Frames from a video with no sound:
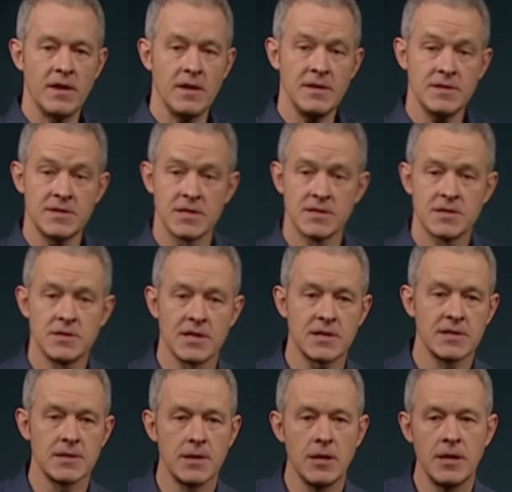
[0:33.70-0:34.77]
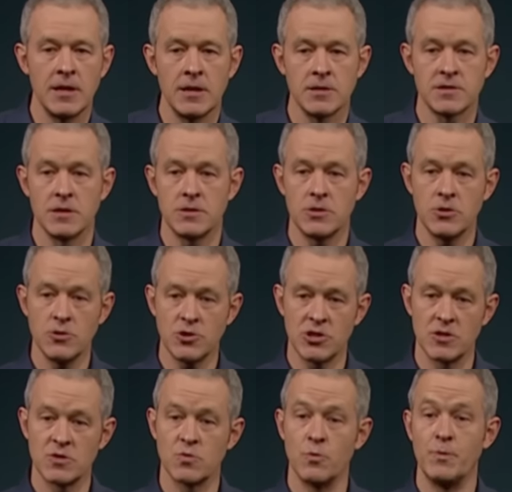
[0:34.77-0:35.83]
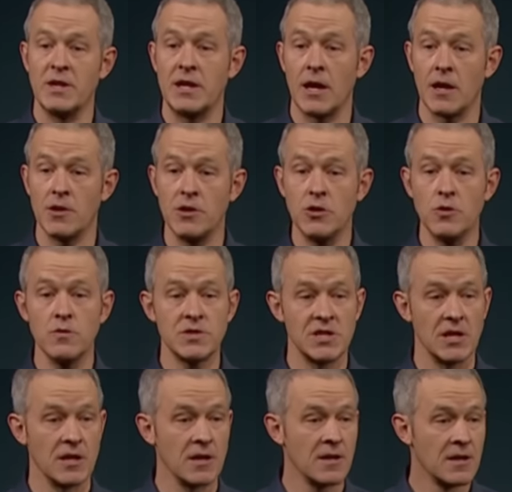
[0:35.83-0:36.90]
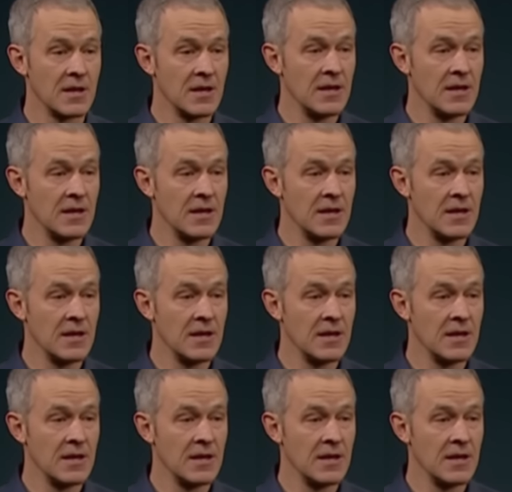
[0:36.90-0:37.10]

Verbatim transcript: these six leading institutions will begin using